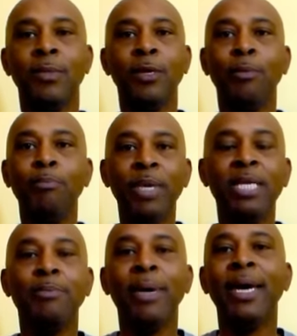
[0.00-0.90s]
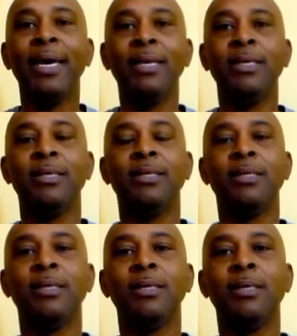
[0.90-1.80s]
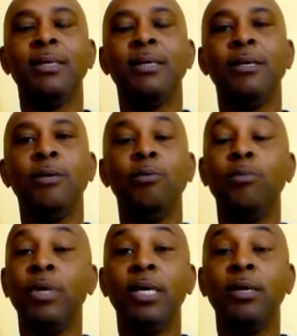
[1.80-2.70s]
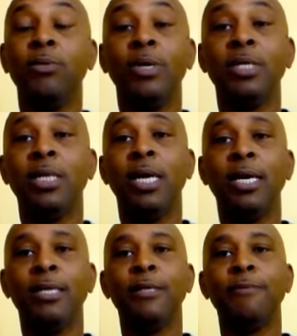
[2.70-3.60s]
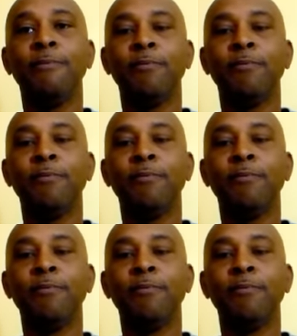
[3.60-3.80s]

the meat madness, but it was not.